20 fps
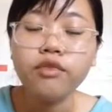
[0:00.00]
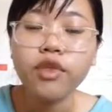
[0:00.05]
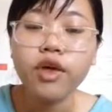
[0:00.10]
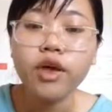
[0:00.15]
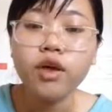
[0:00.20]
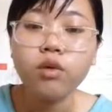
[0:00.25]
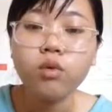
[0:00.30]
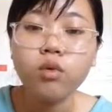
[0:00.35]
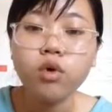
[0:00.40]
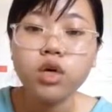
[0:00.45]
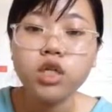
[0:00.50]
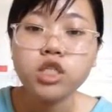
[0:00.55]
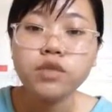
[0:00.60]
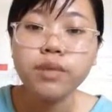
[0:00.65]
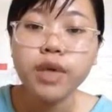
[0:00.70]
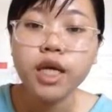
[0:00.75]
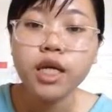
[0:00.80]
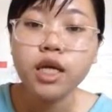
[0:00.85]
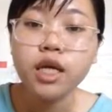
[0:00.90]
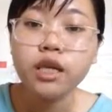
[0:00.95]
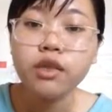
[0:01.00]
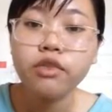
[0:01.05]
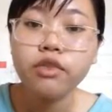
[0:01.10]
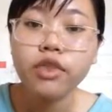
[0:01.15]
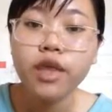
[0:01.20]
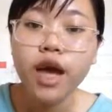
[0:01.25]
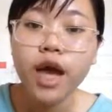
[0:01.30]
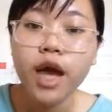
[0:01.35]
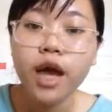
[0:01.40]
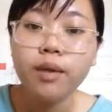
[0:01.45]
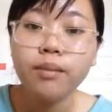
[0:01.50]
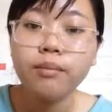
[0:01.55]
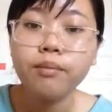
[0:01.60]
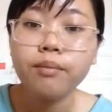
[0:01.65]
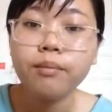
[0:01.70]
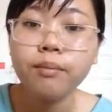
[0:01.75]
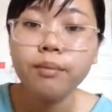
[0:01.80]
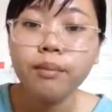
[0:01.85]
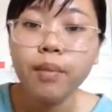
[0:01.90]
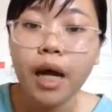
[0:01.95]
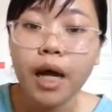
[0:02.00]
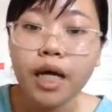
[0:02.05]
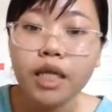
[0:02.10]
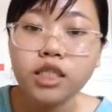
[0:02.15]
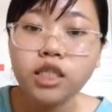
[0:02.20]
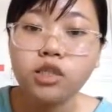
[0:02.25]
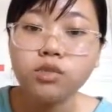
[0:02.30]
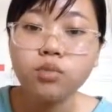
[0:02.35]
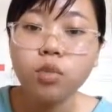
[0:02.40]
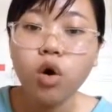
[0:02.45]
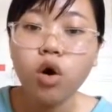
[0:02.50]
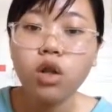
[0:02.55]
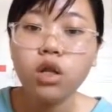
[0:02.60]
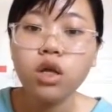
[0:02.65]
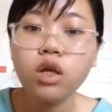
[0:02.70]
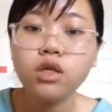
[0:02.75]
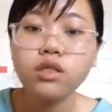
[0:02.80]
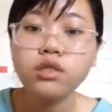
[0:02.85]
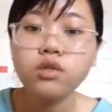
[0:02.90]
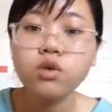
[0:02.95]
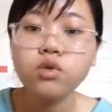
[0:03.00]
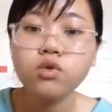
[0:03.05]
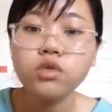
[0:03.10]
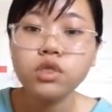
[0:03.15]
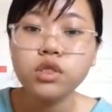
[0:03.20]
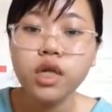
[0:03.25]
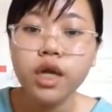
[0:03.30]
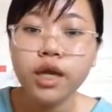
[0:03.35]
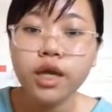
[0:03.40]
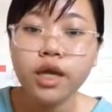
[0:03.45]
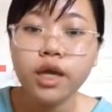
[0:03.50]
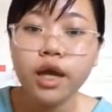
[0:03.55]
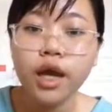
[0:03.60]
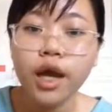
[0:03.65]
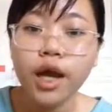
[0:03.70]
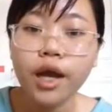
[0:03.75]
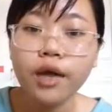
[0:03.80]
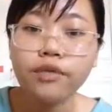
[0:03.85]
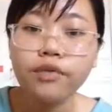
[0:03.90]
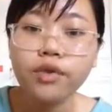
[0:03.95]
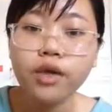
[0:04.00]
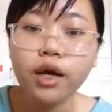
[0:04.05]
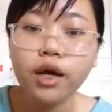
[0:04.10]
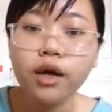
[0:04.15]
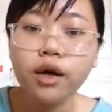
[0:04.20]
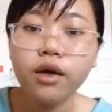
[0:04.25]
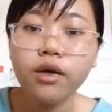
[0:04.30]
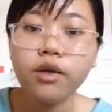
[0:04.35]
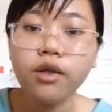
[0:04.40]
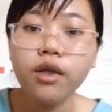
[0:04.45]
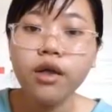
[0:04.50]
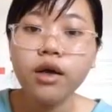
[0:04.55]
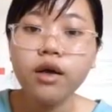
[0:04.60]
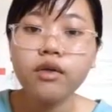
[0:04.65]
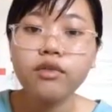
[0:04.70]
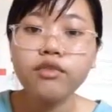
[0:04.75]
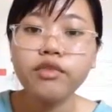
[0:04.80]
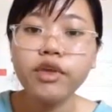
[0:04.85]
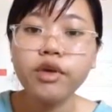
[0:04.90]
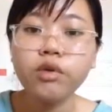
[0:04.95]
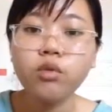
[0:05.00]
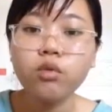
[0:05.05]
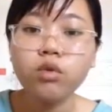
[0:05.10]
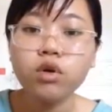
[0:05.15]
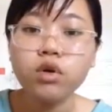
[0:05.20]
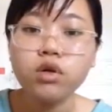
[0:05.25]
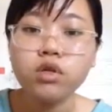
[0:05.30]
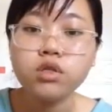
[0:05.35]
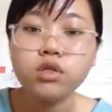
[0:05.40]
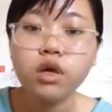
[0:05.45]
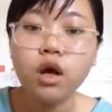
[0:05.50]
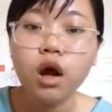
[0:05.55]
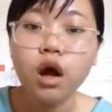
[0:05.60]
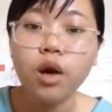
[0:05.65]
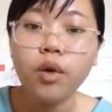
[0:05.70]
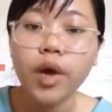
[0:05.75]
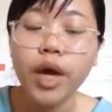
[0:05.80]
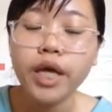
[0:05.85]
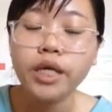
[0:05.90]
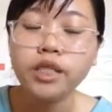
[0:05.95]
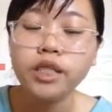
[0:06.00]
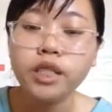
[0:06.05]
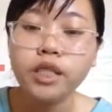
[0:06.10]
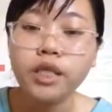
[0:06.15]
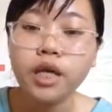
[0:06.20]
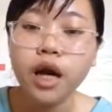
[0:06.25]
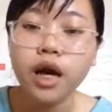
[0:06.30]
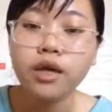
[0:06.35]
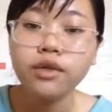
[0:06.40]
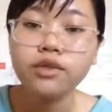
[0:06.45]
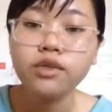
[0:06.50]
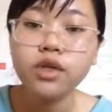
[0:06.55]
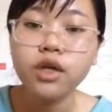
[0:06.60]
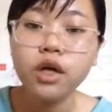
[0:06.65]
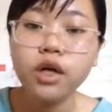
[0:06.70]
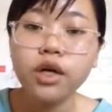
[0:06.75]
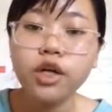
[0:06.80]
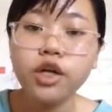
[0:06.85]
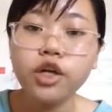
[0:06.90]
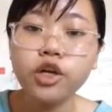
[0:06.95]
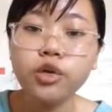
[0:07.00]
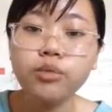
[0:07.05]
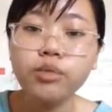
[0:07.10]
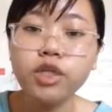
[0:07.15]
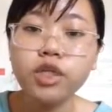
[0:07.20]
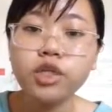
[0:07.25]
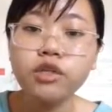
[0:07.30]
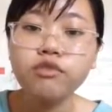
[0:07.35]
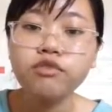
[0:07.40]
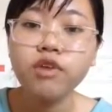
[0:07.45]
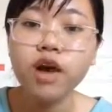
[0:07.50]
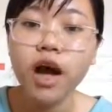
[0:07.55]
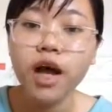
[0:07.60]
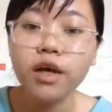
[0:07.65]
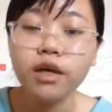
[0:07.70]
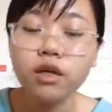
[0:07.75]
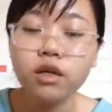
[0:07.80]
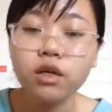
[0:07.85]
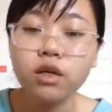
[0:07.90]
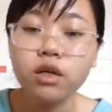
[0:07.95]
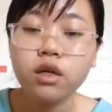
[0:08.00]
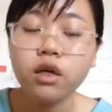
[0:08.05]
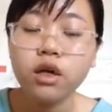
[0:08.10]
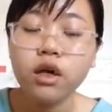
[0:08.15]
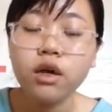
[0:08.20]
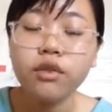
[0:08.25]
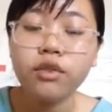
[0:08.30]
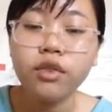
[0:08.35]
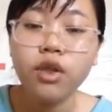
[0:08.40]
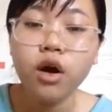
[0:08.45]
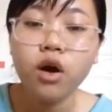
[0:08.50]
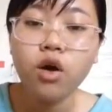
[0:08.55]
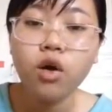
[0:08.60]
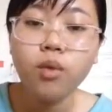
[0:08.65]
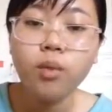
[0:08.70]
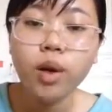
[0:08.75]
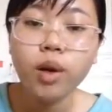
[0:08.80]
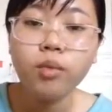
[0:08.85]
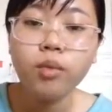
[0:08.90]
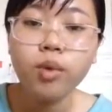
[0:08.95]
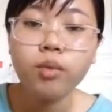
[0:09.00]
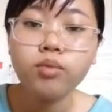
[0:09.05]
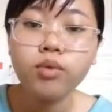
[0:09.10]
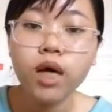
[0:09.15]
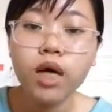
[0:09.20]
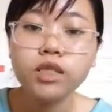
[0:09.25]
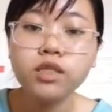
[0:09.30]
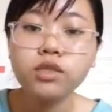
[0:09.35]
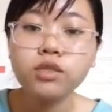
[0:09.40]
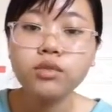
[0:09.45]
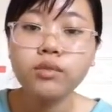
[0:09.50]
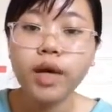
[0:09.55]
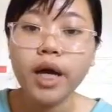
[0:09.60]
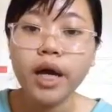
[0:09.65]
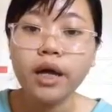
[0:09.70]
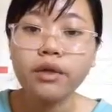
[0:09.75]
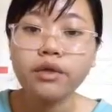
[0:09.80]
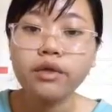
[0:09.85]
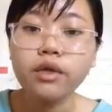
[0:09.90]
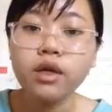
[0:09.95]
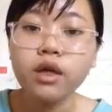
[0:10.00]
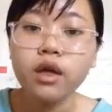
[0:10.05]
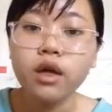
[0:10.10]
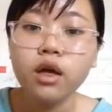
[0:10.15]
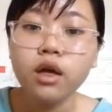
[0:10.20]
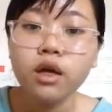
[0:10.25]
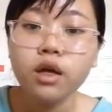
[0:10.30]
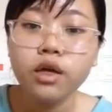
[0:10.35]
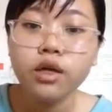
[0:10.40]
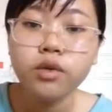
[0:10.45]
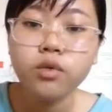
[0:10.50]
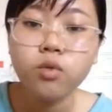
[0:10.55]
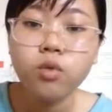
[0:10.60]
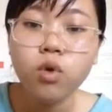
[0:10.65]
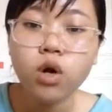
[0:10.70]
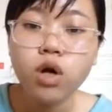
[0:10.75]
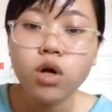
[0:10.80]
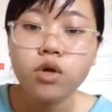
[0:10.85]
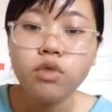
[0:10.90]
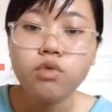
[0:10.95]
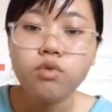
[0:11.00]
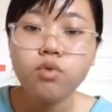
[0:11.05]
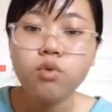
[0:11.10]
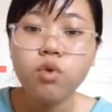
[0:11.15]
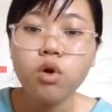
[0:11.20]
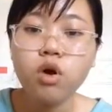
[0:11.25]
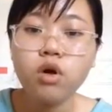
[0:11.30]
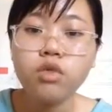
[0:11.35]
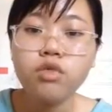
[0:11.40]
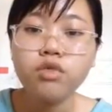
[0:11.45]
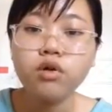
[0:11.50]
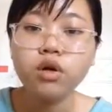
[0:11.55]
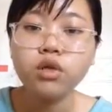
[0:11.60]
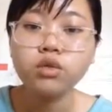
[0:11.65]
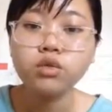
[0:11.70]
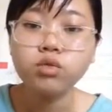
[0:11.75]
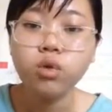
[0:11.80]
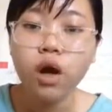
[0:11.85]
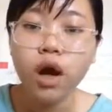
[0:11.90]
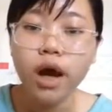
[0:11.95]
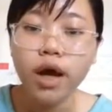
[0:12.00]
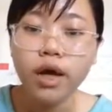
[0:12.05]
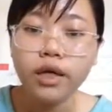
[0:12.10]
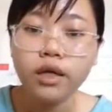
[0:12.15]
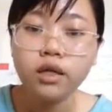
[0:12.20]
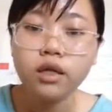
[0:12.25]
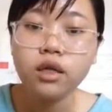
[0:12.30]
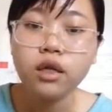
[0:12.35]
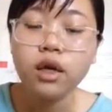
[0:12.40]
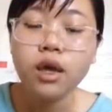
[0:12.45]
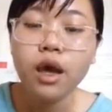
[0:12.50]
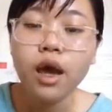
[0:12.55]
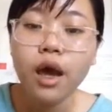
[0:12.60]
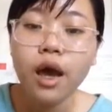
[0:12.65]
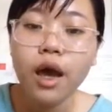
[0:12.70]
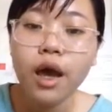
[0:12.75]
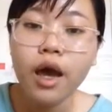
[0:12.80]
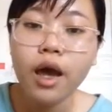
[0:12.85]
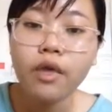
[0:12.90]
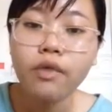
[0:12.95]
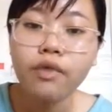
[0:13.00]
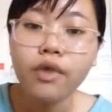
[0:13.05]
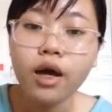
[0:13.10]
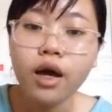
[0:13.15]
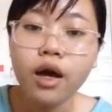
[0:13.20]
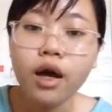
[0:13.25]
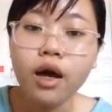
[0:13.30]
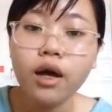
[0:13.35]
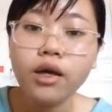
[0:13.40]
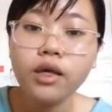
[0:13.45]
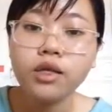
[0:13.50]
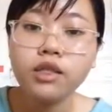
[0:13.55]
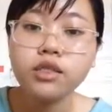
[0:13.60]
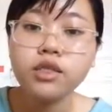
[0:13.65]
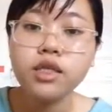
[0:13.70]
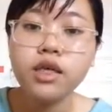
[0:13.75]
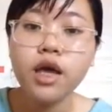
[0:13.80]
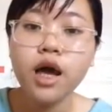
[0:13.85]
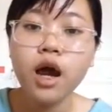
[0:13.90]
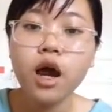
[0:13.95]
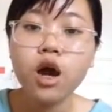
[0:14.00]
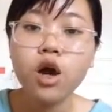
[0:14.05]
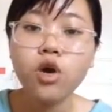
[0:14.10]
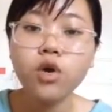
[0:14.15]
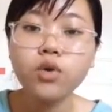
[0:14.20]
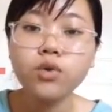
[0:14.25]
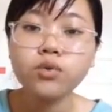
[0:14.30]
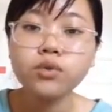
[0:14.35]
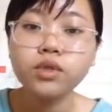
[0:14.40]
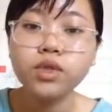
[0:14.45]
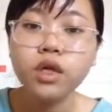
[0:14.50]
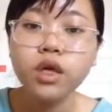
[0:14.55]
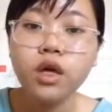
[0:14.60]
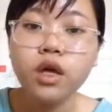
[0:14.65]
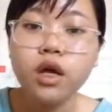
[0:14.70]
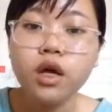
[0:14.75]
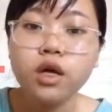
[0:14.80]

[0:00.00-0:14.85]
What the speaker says: they was making them much smaller those days, and they was already got the humidifier. The woman replied to the man it was worth a try, and she hoped